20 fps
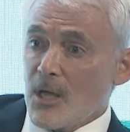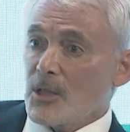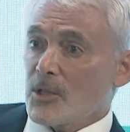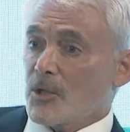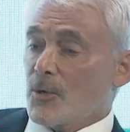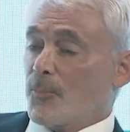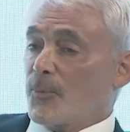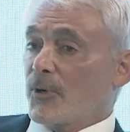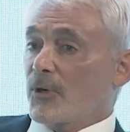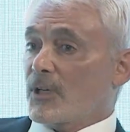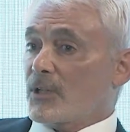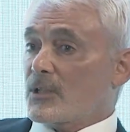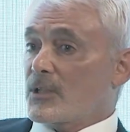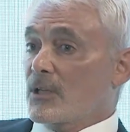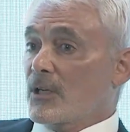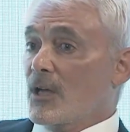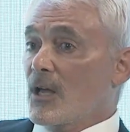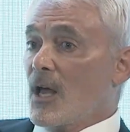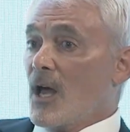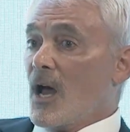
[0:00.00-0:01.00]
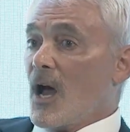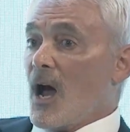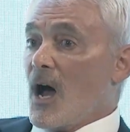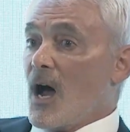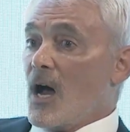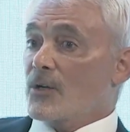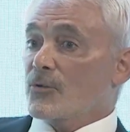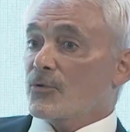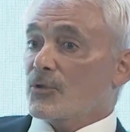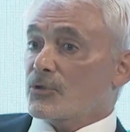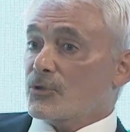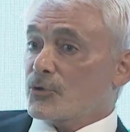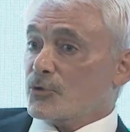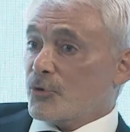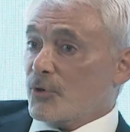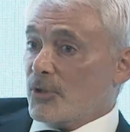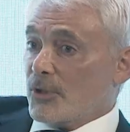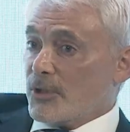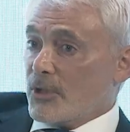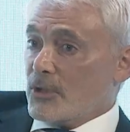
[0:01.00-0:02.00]
They're predicting $100
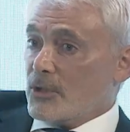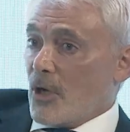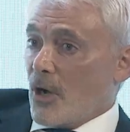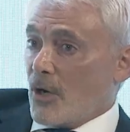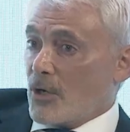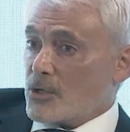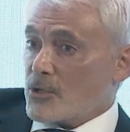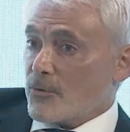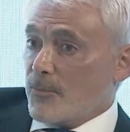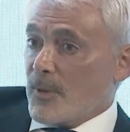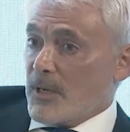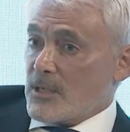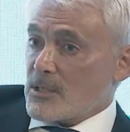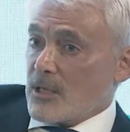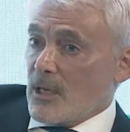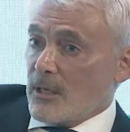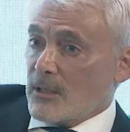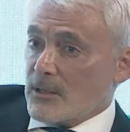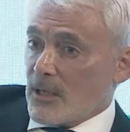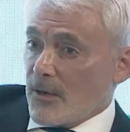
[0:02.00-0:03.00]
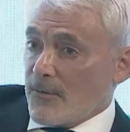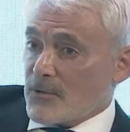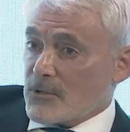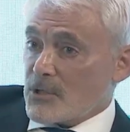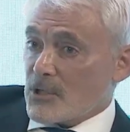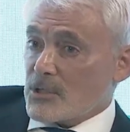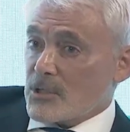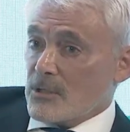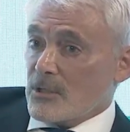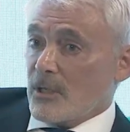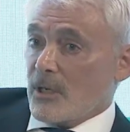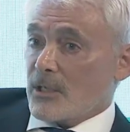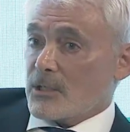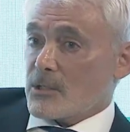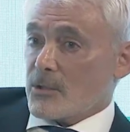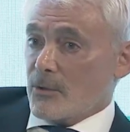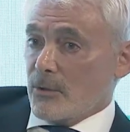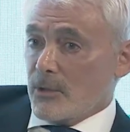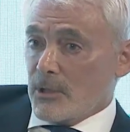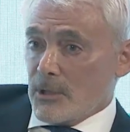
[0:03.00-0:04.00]
trillion of baseline deficits in the next
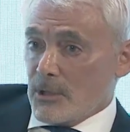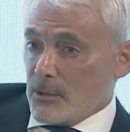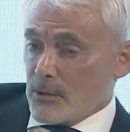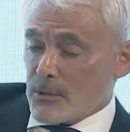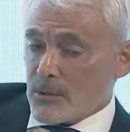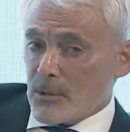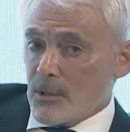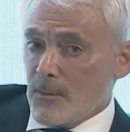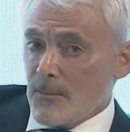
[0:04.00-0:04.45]
30 years.